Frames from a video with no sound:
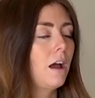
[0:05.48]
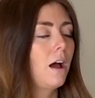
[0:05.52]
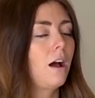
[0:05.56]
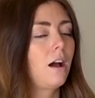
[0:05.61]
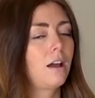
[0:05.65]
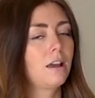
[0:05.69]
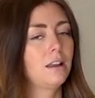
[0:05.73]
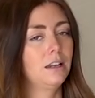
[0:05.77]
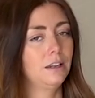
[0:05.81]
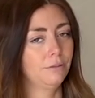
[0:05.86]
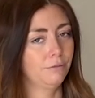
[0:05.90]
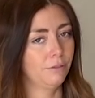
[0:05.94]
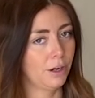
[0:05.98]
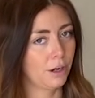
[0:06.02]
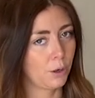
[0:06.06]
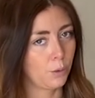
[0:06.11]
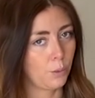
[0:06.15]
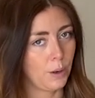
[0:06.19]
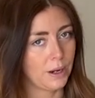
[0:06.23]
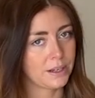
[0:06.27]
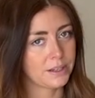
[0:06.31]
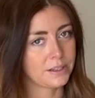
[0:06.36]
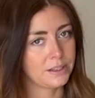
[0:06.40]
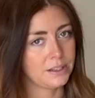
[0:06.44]
highly
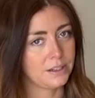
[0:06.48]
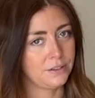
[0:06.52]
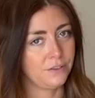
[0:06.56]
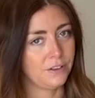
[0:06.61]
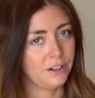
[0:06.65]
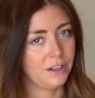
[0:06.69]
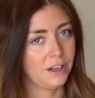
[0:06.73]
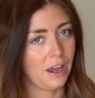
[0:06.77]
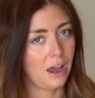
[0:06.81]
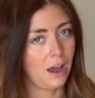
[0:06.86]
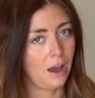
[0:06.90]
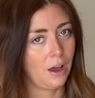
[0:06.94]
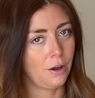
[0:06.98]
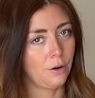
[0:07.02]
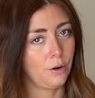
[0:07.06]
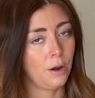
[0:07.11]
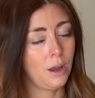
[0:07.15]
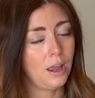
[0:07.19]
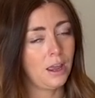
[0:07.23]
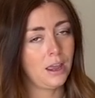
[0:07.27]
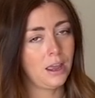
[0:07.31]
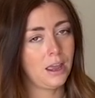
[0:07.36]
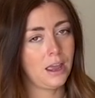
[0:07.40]
requested video.